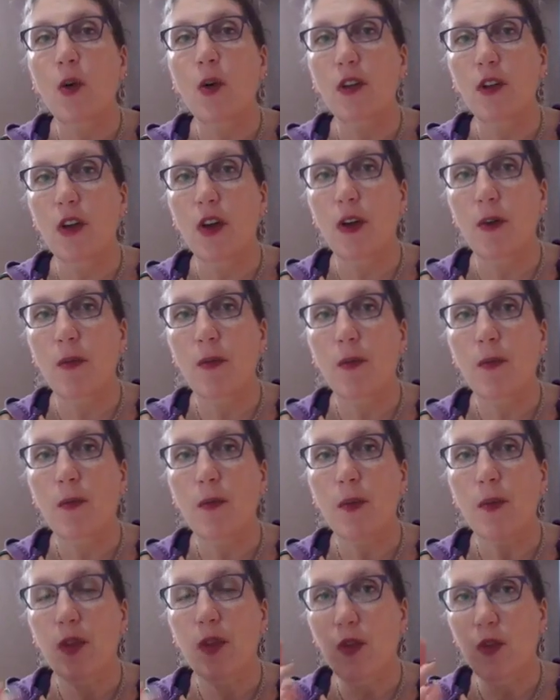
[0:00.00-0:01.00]
I know it's there.
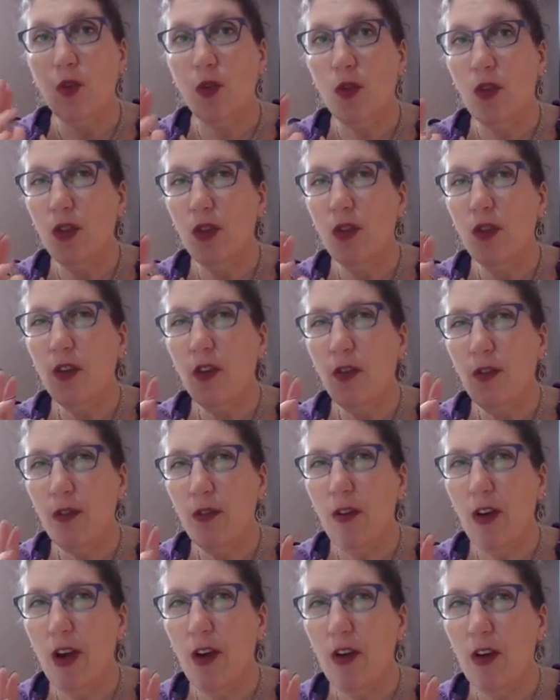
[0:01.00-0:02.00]
So this is
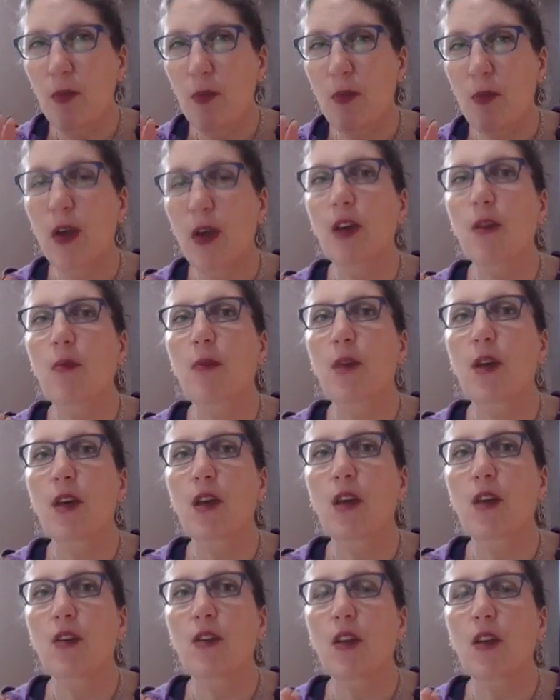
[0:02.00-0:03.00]
a very big
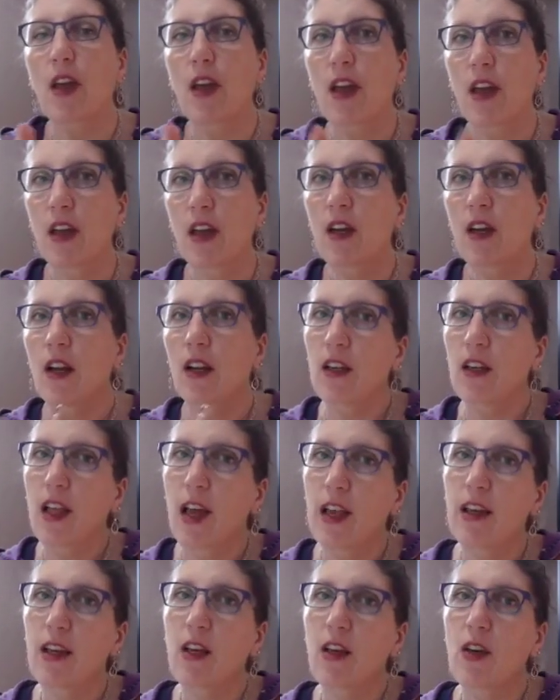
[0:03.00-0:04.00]
piece in
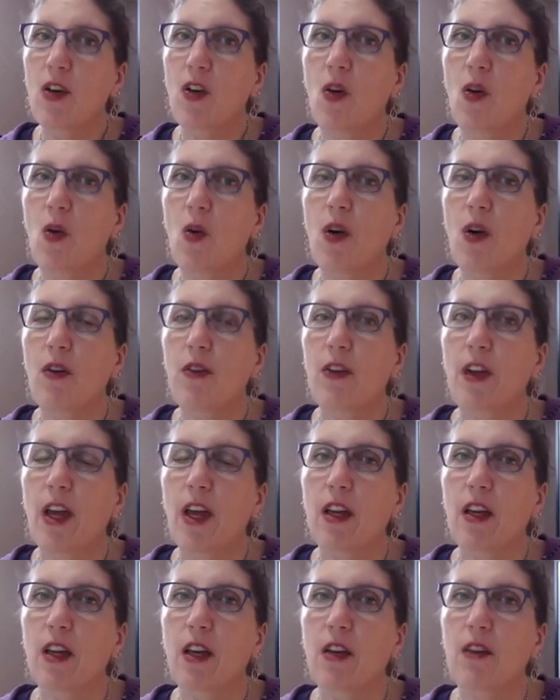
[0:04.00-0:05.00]
letting go of
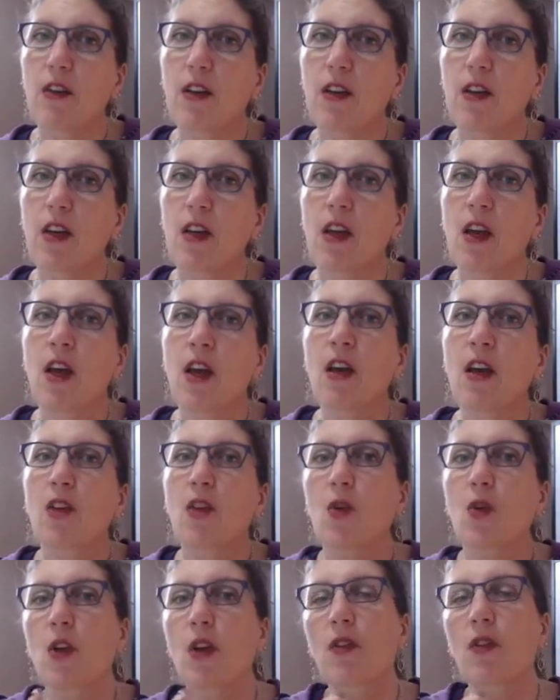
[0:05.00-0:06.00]
negativity.
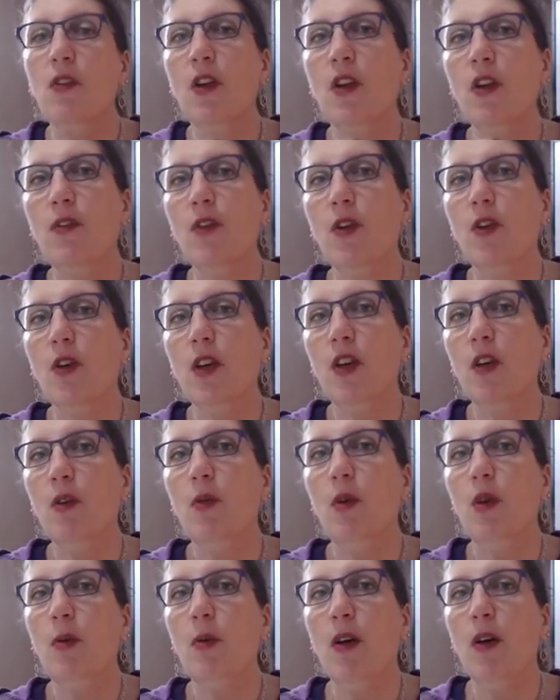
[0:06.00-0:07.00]
So even if you're
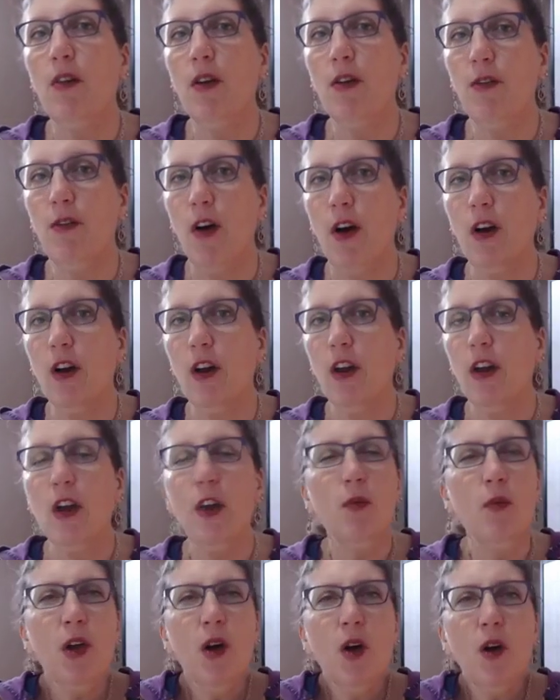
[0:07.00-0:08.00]
in a wee bit of a funk,
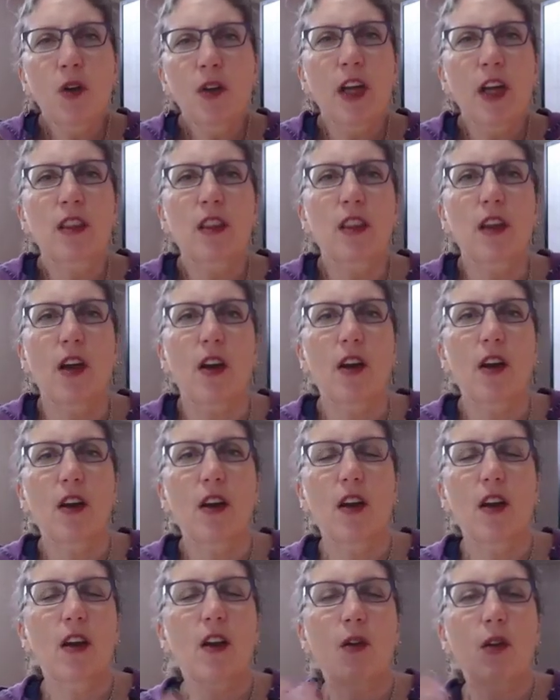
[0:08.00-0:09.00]
and we all get
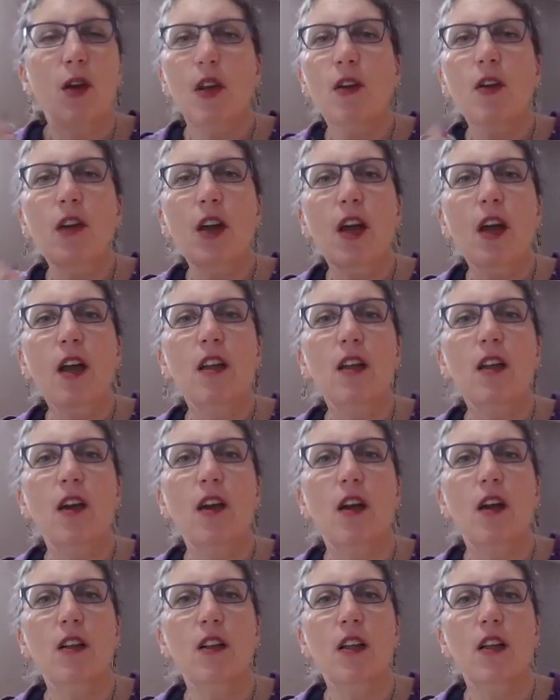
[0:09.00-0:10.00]
there, we get
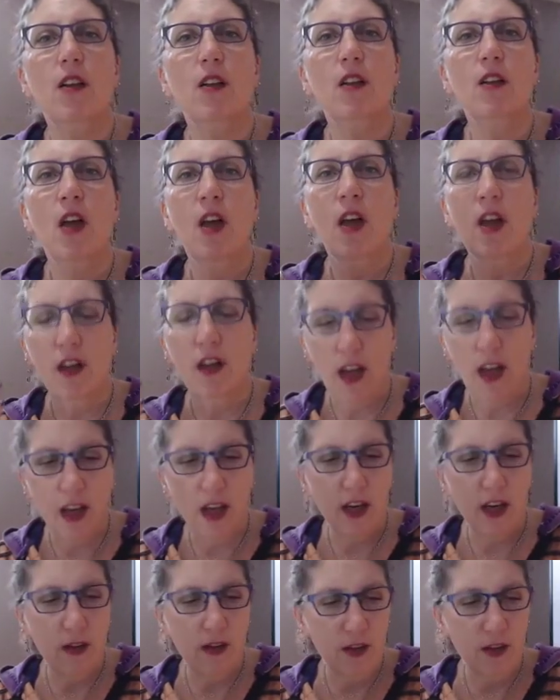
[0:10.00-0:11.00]
into a little
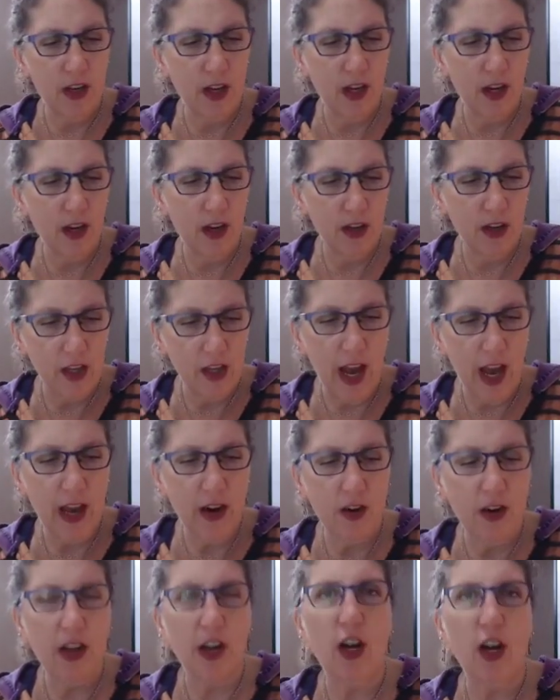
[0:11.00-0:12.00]
negative
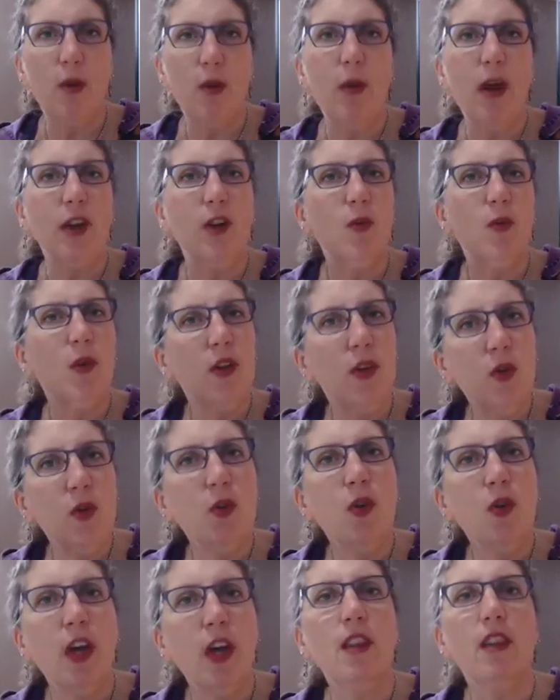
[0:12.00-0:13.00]
chatter in our minds. We
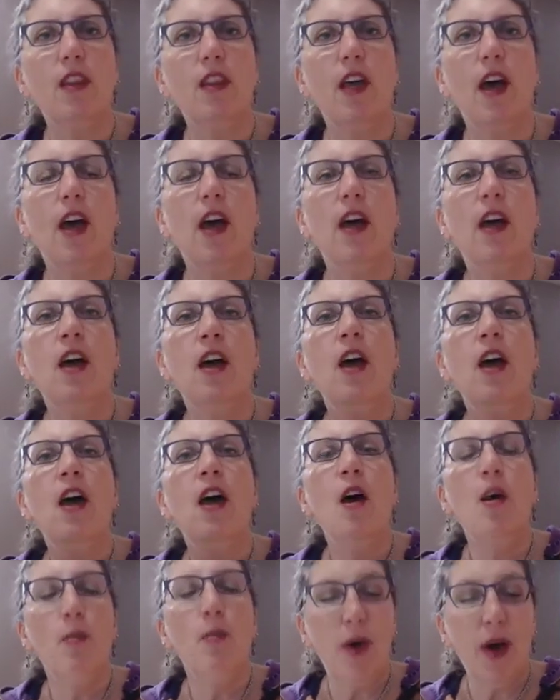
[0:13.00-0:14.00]
do get that.
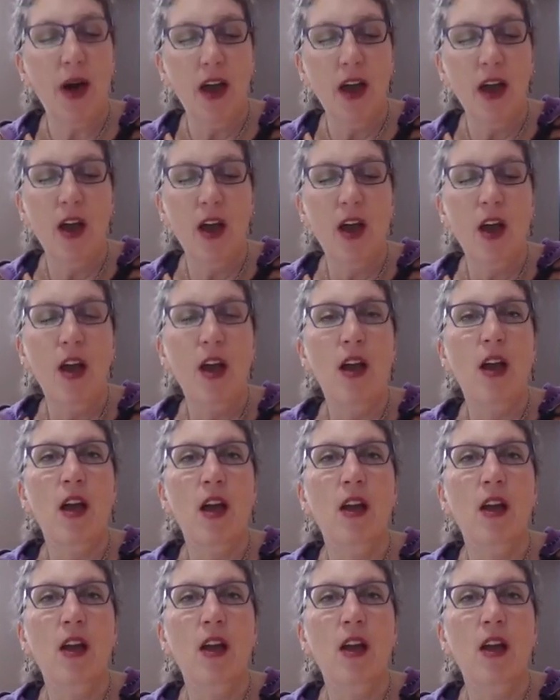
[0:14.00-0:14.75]
But